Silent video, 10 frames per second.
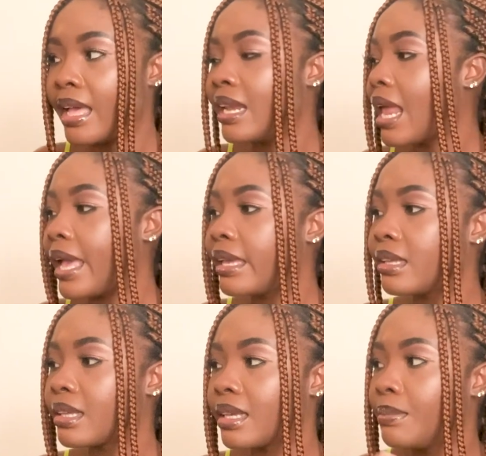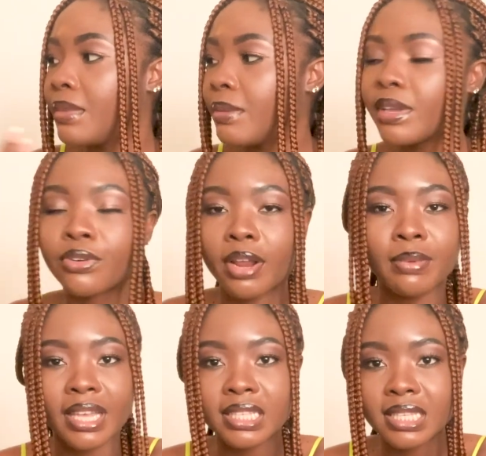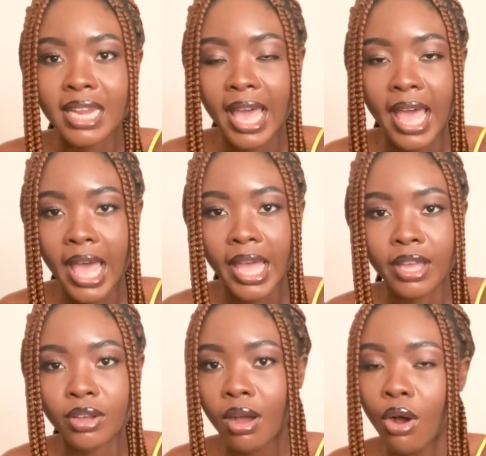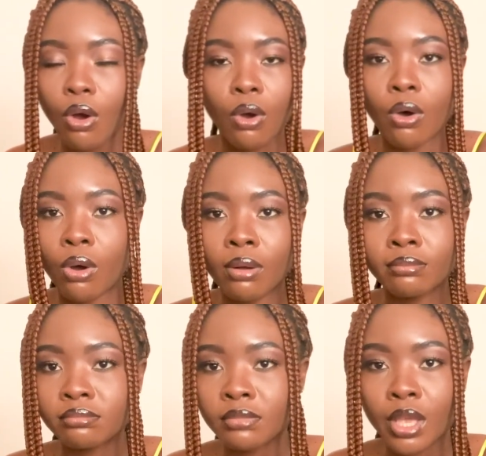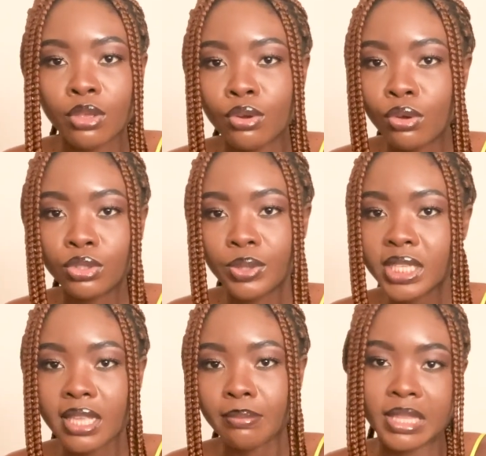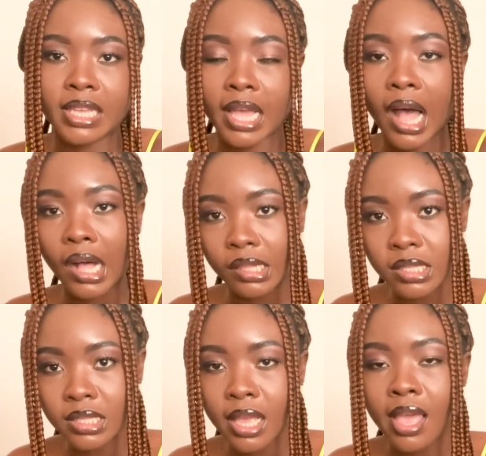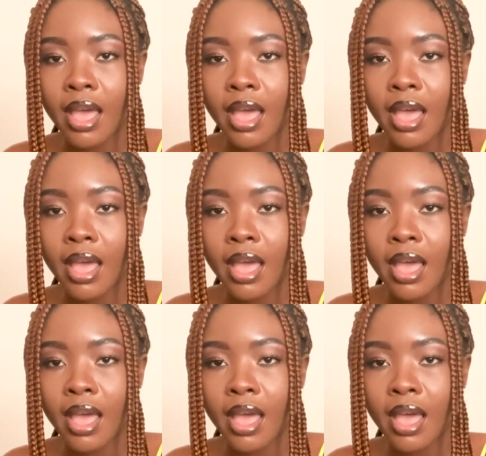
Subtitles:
like maybe grabbing a snack or doing something else.